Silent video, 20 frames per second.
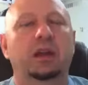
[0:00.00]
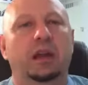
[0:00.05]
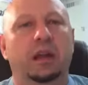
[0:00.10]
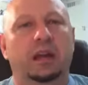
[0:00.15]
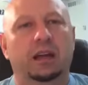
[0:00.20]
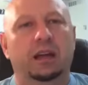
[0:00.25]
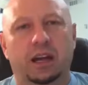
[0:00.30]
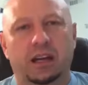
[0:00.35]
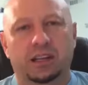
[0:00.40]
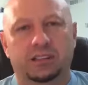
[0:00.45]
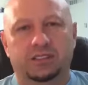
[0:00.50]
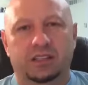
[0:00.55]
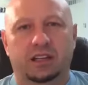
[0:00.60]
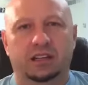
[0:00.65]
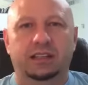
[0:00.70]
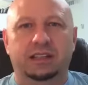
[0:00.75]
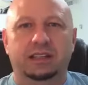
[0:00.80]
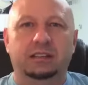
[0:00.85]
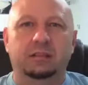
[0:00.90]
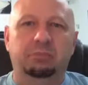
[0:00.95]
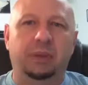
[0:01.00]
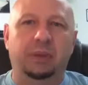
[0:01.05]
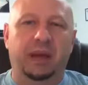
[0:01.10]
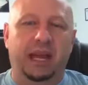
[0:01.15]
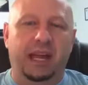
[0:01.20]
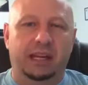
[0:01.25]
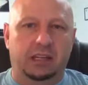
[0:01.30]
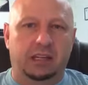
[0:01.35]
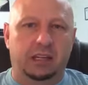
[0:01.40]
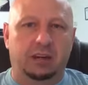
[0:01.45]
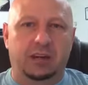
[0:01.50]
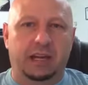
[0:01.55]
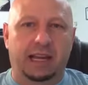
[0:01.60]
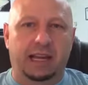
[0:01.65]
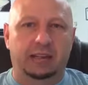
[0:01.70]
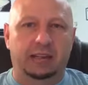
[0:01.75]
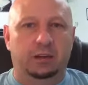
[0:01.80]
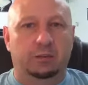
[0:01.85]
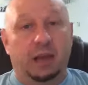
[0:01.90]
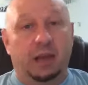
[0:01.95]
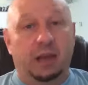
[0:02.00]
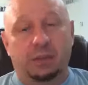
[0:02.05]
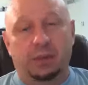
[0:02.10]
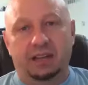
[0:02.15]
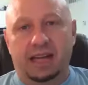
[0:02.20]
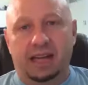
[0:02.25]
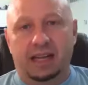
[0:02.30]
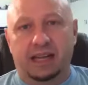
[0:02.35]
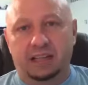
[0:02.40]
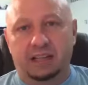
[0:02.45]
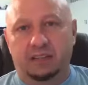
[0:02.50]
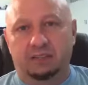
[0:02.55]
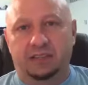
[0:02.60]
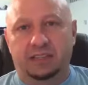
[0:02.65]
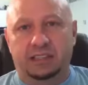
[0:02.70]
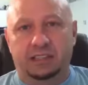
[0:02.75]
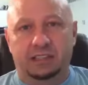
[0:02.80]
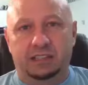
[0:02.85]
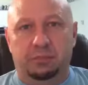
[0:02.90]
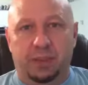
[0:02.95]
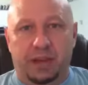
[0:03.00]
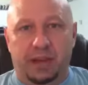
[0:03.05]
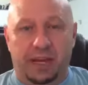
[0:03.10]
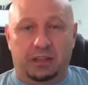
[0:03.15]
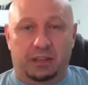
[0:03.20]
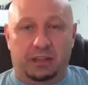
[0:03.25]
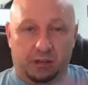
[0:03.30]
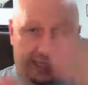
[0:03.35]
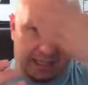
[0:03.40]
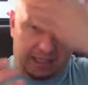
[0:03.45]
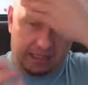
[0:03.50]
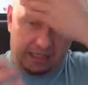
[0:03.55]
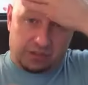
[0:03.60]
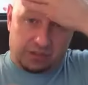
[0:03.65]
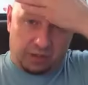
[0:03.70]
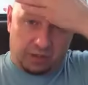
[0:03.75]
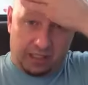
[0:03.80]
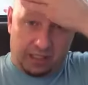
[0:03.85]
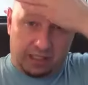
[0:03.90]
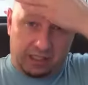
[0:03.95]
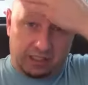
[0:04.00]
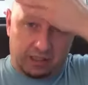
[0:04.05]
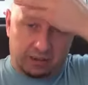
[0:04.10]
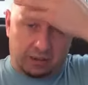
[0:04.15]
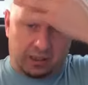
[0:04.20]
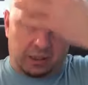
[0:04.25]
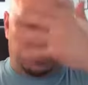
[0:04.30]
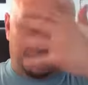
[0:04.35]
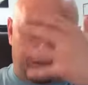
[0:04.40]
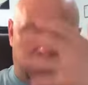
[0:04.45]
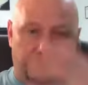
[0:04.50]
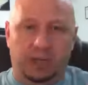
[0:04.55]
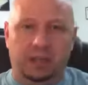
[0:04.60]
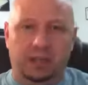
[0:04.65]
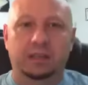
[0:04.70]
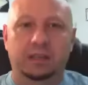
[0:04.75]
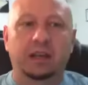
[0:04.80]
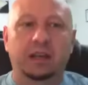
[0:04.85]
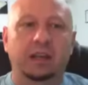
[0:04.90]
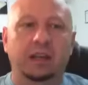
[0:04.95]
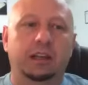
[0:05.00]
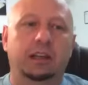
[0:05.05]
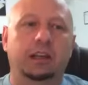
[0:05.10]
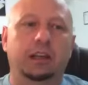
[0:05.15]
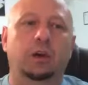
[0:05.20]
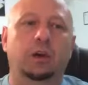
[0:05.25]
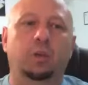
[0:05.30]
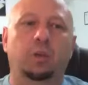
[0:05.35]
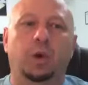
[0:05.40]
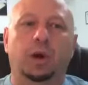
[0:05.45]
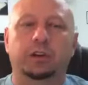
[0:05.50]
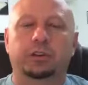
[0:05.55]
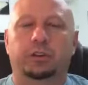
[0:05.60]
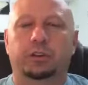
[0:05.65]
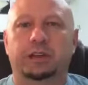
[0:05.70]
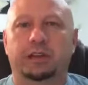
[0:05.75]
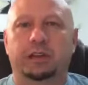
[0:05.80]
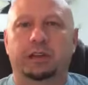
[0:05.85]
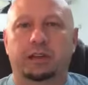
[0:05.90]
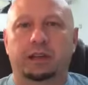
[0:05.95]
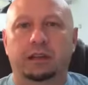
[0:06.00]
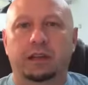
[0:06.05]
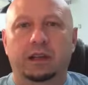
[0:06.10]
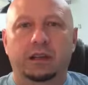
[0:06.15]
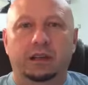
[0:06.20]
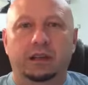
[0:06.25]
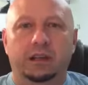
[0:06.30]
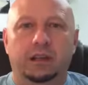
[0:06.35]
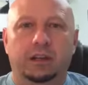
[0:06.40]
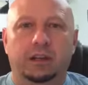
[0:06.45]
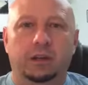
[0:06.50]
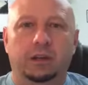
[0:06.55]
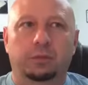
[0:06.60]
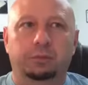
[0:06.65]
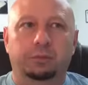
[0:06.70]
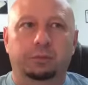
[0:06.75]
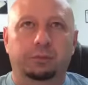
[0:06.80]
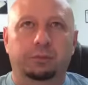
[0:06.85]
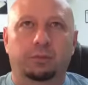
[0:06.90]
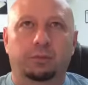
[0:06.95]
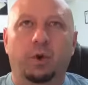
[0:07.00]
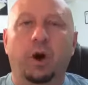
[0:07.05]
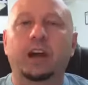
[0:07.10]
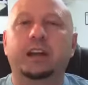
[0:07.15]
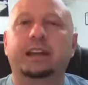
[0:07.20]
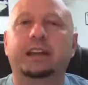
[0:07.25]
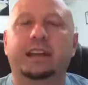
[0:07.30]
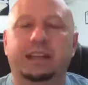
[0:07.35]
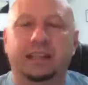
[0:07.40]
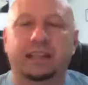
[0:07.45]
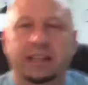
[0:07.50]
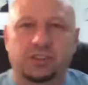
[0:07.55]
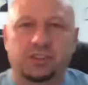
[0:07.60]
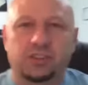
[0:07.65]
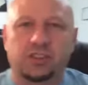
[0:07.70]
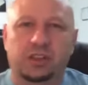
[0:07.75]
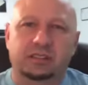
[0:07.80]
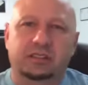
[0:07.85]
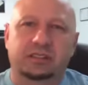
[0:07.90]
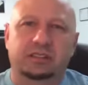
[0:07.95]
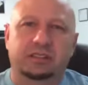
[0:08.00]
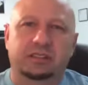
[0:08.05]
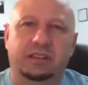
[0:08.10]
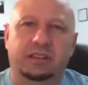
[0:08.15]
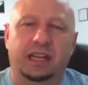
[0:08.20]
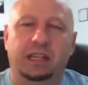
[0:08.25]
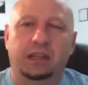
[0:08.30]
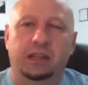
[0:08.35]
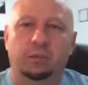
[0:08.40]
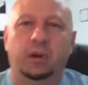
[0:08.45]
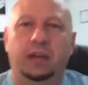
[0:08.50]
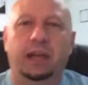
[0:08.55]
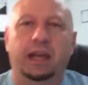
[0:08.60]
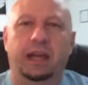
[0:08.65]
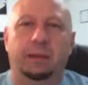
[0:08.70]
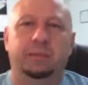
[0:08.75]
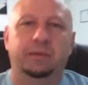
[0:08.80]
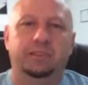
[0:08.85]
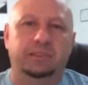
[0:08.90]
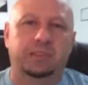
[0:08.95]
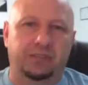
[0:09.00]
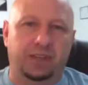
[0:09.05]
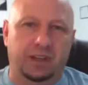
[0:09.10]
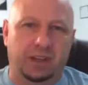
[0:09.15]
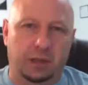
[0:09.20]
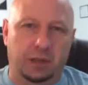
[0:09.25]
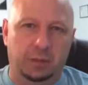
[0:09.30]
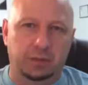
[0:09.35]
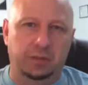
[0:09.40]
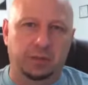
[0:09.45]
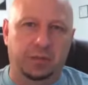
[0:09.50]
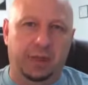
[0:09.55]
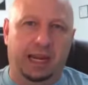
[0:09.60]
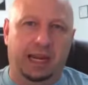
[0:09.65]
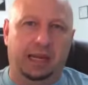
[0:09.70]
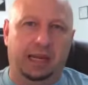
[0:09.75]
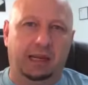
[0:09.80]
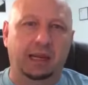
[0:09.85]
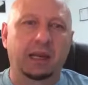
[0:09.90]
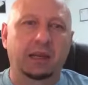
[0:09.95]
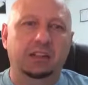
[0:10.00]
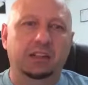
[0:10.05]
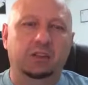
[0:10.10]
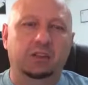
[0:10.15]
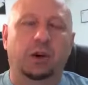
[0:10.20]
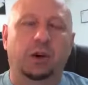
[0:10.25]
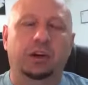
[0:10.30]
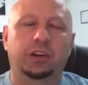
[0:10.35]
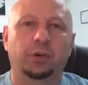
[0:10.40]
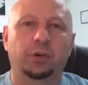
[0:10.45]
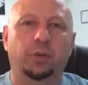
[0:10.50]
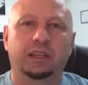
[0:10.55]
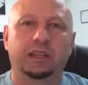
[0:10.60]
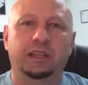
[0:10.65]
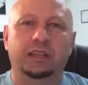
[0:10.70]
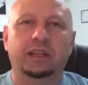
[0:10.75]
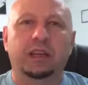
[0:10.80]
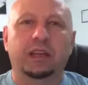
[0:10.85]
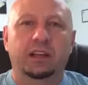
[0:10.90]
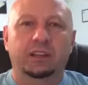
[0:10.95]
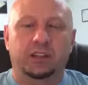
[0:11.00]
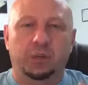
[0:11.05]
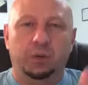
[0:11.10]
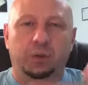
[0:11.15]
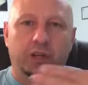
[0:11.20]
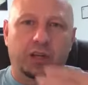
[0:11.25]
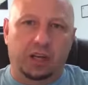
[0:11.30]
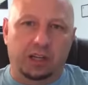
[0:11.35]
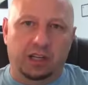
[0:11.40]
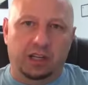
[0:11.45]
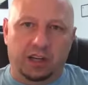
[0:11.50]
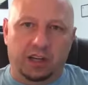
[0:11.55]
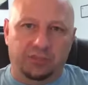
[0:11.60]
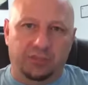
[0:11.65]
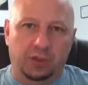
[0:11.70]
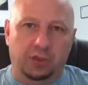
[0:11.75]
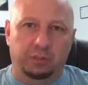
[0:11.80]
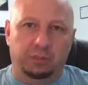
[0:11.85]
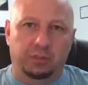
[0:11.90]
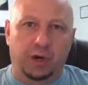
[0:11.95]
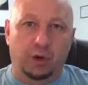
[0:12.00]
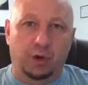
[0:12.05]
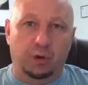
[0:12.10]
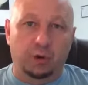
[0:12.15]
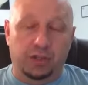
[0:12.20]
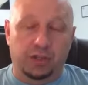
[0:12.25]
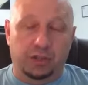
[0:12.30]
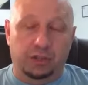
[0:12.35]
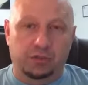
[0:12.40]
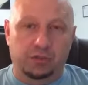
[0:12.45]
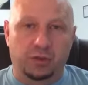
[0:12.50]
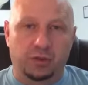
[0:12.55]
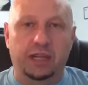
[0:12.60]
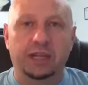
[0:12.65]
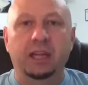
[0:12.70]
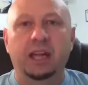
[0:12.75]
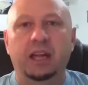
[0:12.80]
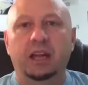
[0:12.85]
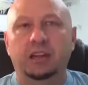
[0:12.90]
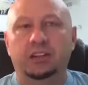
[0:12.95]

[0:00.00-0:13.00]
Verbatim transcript: And all of a sudden, in the back of your head, or maybe not even in the back of your head, it's right here up front, you're wondering and you're walking on eggshells thinking what happens if it comes back. So are you willing, to cut off your emotions, right?